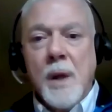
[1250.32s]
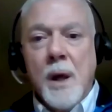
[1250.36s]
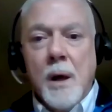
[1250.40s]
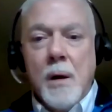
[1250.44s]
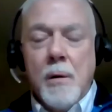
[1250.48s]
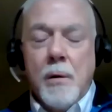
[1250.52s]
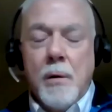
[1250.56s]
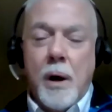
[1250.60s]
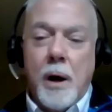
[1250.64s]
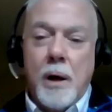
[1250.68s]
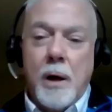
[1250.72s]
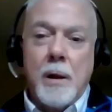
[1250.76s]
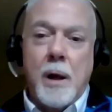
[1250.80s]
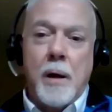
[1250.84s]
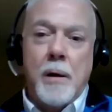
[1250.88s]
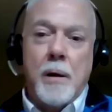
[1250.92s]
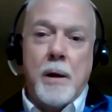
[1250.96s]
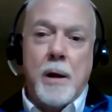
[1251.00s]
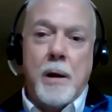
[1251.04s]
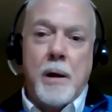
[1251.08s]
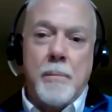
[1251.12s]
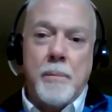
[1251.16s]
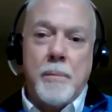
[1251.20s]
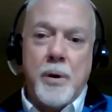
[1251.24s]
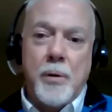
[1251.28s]
Well,
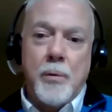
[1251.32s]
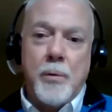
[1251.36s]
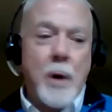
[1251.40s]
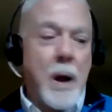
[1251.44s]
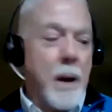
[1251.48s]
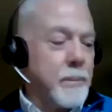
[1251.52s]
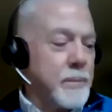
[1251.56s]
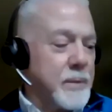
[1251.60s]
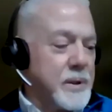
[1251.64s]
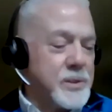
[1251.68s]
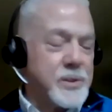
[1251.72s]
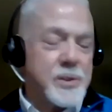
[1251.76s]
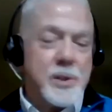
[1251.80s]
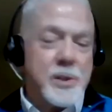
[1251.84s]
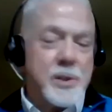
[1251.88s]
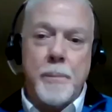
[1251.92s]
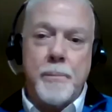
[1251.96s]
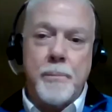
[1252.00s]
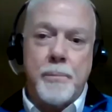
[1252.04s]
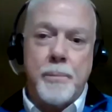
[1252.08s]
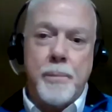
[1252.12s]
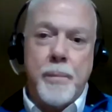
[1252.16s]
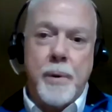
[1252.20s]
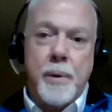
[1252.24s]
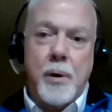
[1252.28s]
I'm going to wrap this up
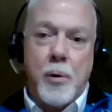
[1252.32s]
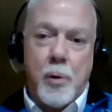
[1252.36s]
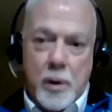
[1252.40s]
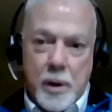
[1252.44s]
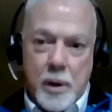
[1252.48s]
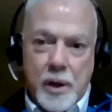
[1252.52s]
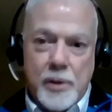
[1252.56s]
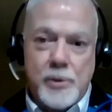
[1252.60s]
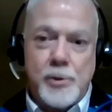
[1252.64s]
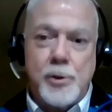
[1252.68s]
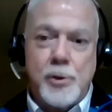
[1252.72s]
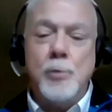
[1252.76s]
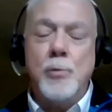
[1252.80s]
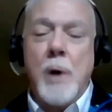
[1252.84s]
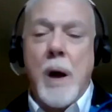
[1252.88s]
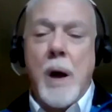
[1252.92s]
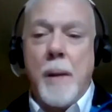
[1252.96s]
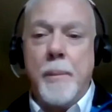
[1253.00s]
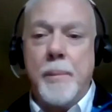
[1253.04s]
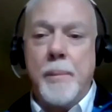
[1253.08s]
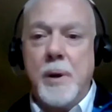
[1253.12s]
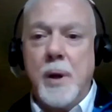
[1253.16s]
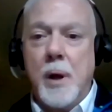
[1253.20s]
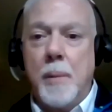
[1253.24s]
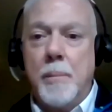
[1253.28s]
or let you
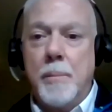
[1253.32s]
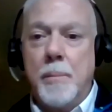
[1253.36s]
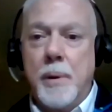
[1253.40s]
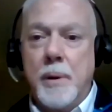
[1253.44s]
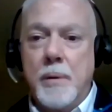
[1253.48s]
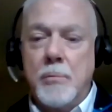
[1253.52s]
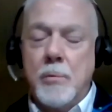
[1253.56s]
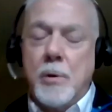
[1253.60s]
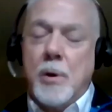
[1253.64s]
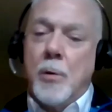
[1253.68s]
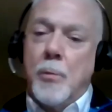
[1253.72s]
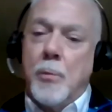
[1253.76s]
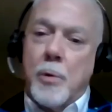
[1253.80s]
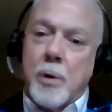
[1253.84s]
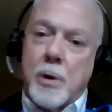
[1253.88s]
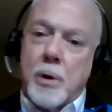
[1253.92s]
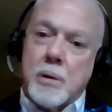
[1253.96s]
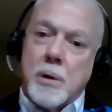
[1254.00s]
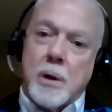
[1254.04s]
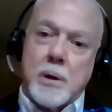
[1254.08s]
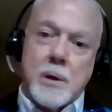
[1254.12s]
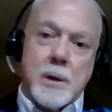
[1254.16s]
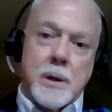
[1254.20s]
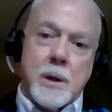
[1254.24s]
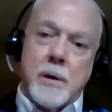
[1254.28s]
wrap it up. But, we're
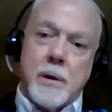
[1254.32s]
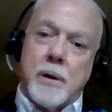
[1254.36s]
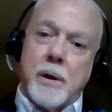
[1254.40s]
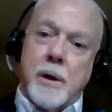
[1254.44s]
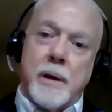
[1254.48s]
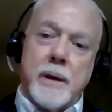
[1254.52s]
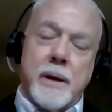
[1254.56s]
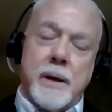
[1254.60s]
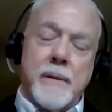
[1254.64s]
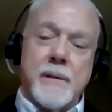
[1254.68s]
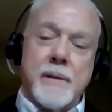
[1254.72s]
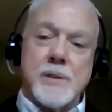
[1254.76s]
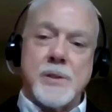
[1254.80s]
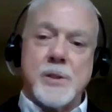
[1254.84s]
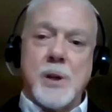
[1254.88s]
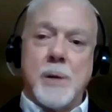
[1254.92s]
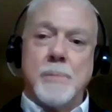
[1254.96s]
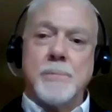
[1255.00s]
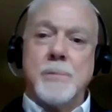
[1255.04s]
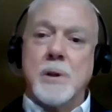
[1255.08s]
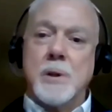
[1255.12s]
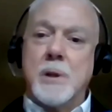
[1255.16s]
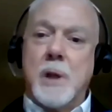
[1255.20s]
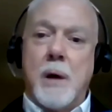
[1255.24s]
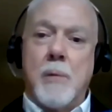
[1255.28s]
clearly, again, the
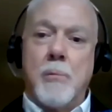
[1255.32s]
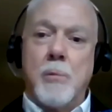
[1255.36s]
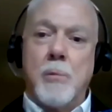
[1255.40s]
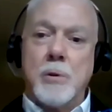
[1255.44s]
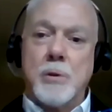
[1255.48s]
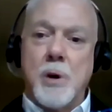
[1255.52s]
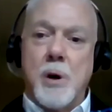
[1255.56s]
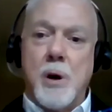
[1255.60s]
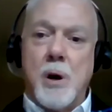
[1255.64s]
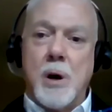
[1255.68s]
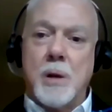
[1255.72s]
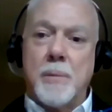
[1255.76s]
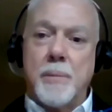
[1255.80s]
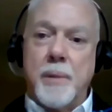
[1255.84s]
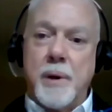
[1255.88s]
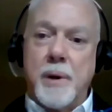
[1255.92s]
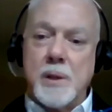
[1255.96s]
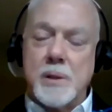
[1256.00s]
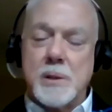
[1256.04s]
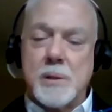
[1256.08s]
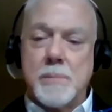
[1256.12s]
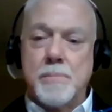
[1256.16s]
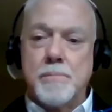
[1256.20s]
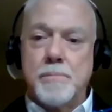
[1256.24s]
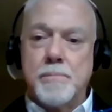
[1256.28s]
subject that we're talking about
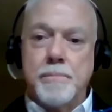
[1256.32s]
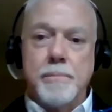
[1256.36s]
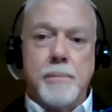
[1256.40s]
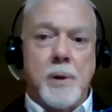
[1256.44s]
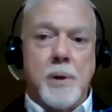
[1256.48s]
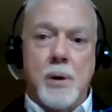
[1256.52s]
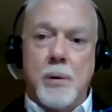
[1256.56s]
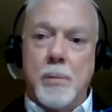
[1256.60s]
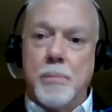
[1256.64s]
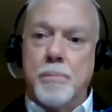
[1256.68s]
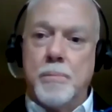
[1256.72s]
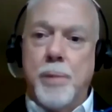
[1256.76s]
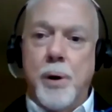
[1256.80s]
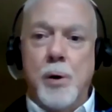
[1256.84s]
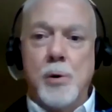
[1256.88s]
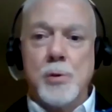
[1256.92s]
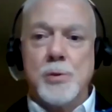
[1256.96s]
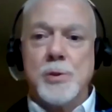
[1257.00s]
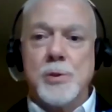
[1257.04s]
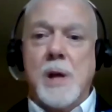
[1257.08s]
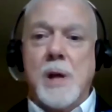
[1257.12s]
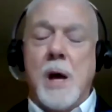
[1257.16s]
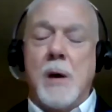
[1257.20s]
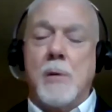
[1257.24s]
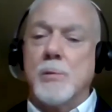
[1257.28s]
is,
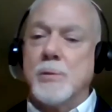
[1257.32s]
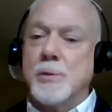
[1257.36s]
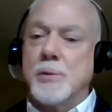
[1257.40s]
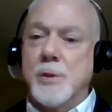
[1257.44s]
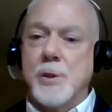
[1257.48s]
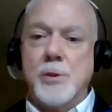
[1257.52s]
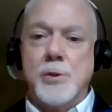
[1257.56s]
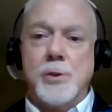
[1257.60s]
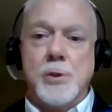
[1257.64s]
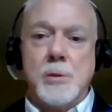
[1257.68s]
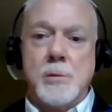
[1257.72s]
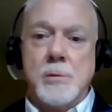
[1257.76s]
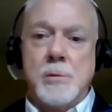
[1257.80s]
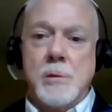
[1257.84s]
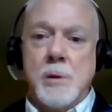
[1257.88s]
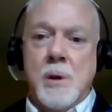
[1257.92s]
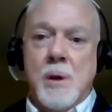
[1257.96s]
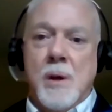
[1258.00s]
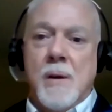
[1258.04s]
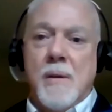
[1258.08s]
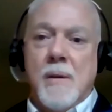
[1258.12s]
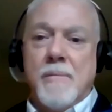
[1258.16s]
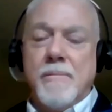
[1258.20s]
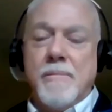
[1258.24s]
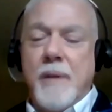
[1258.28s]
post-acquisition
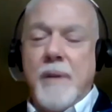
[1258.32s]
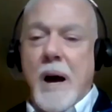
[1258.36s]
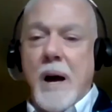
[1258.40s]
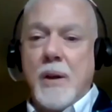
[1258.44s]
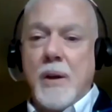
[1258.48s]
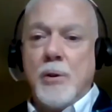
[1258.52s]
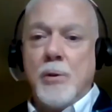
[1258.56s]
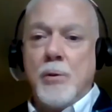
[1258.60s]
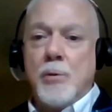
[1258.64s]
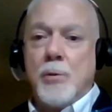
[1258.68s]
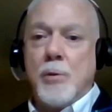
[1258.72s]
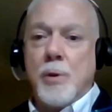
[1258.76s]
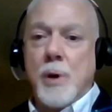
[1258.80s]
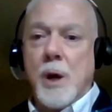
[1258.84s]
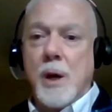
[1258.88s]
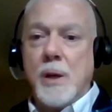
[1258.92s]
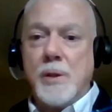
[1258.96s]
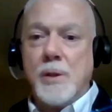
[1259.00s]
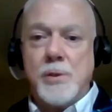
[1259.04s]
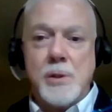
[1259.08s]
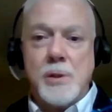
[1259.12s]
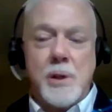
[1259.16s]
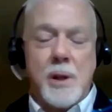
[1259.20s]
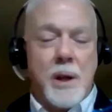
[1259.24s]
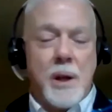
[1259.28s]
value creation.